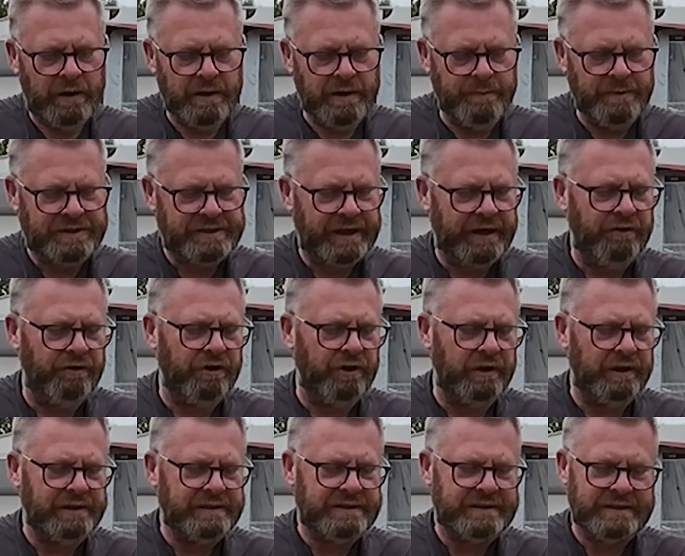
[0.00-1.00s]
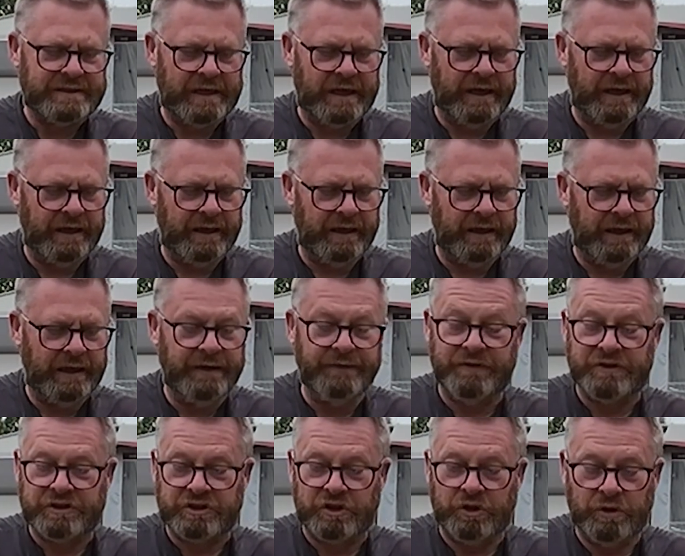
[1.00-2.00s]
material is
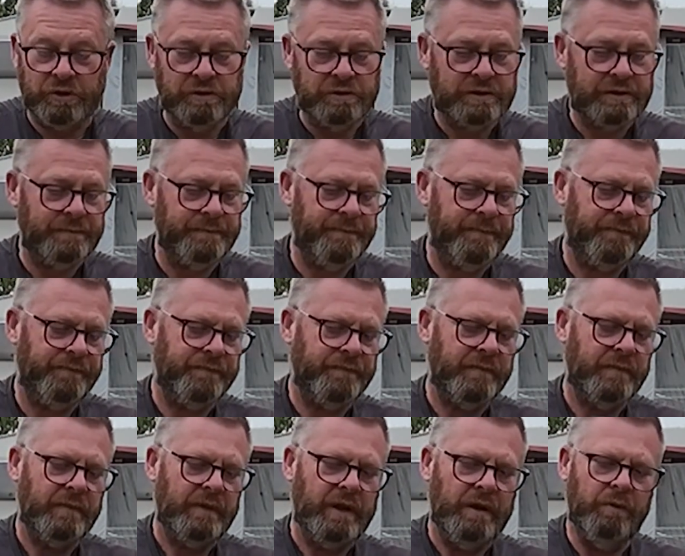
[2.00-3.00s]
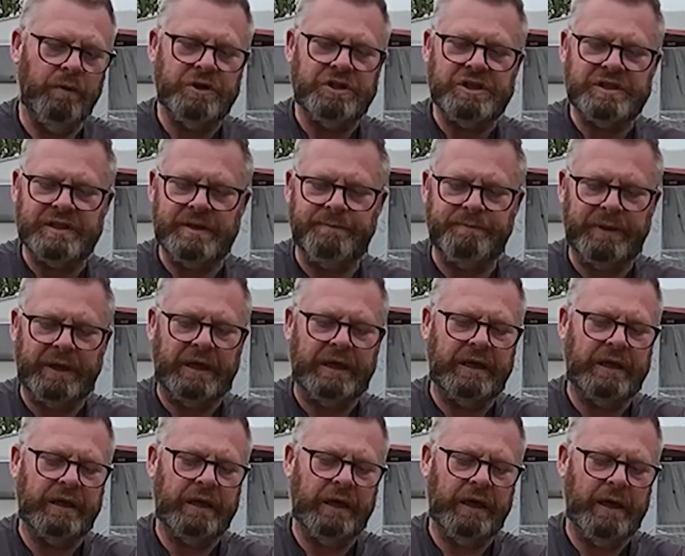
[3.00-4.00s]
Evazote, which is a big
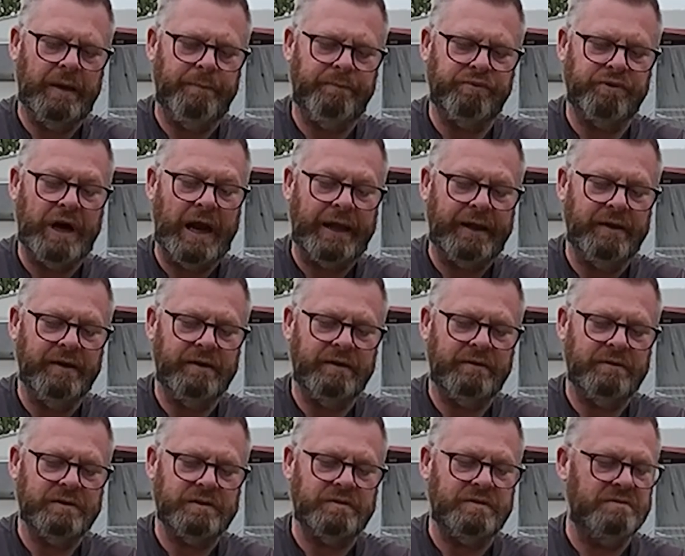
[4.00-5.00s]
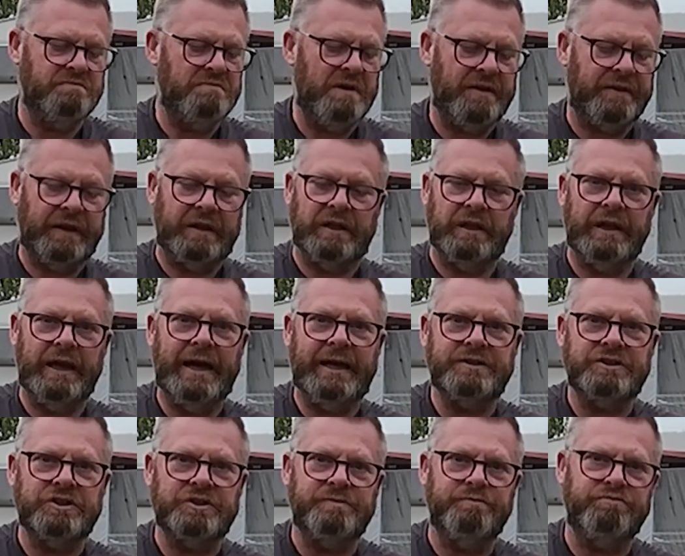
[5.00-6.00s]
brand. I think the
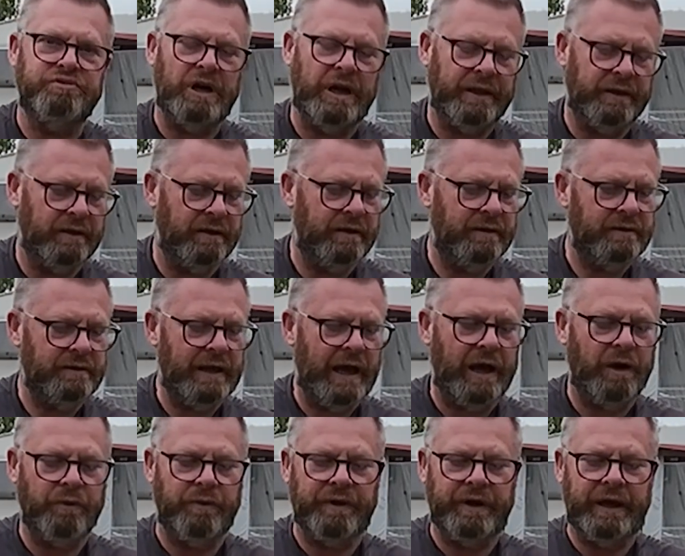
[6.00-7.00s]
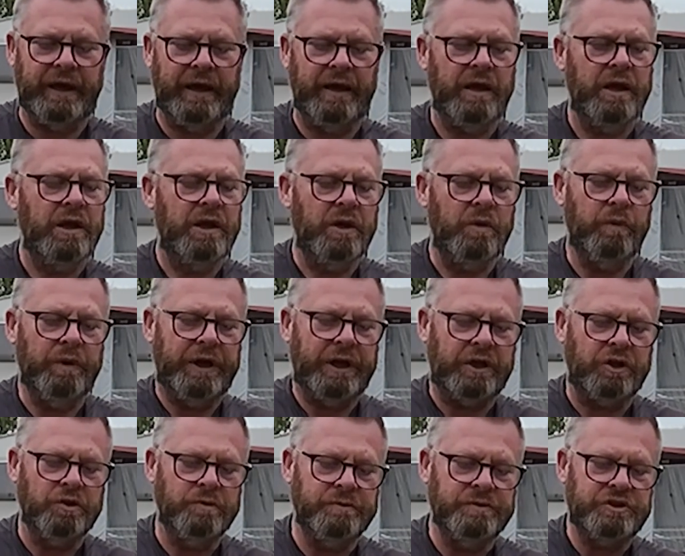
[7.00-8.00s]
largest brand out there when
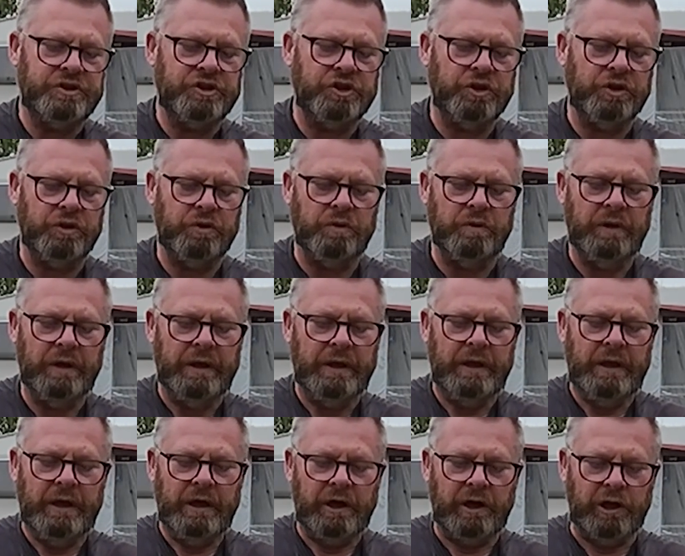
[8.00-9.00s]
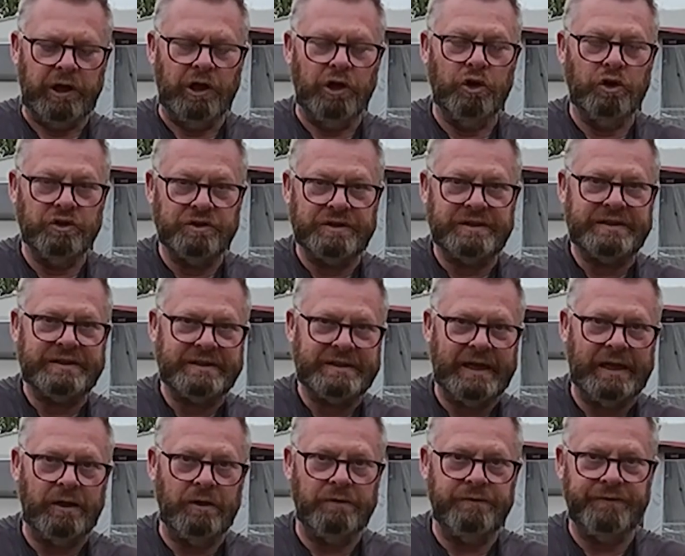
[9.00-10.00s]
it comes to closed
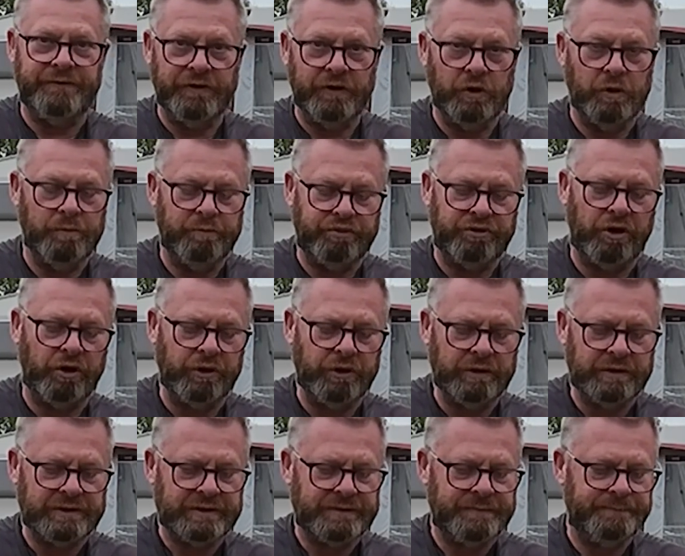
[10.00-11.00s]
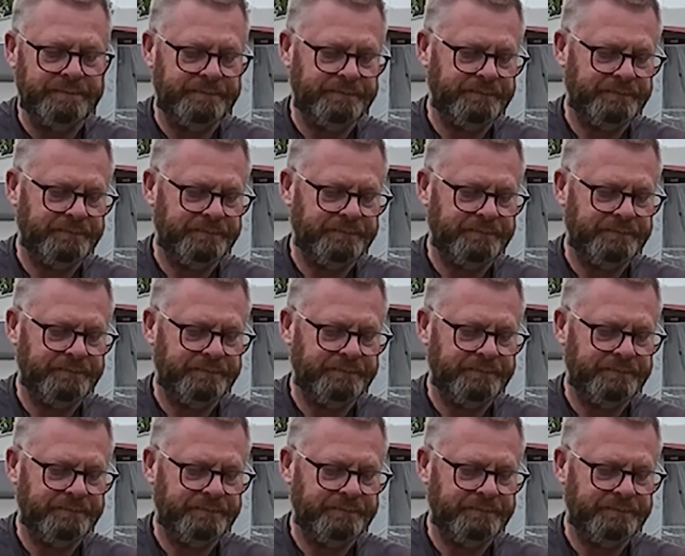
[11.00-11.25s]
cell foam products.